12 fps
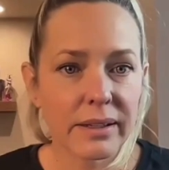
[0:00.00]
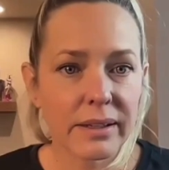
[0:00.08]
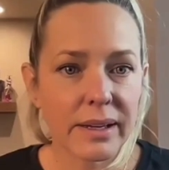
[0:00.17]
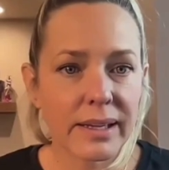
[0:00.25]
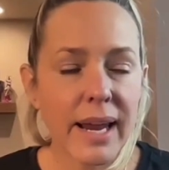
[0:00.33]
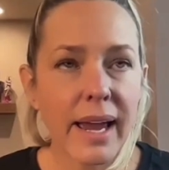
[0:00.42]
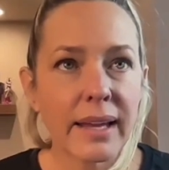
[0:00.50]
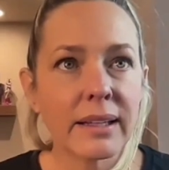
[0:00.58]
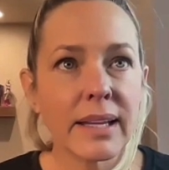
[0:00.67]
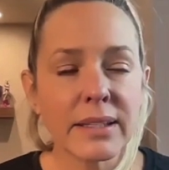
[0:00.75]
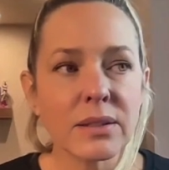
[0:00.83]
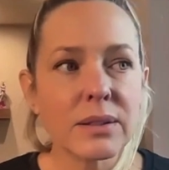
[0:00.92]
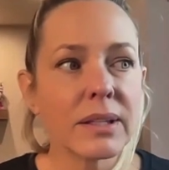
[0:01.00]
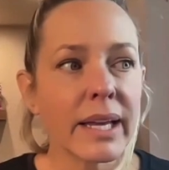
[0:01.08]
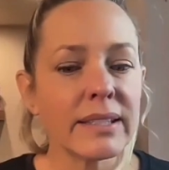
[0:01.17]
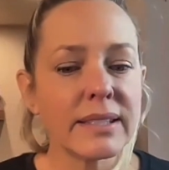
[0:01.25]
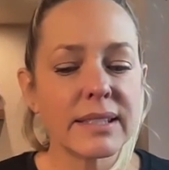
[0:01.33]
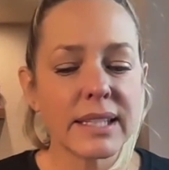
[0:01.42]
And
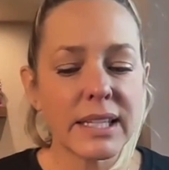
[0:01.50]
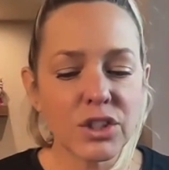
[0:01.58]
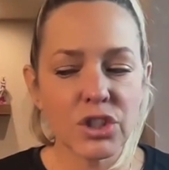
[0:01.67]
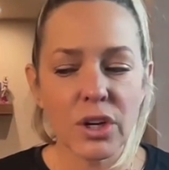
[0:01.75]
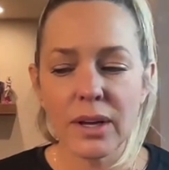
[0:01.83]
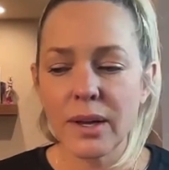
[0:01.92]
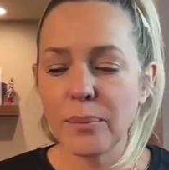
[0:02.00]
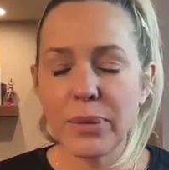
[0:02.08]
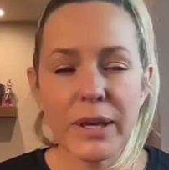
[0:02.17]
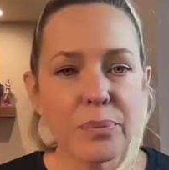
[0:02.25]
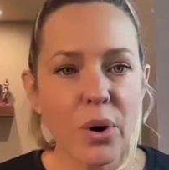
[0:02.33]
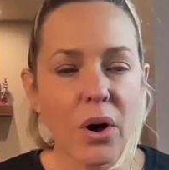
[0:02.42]
let's teach people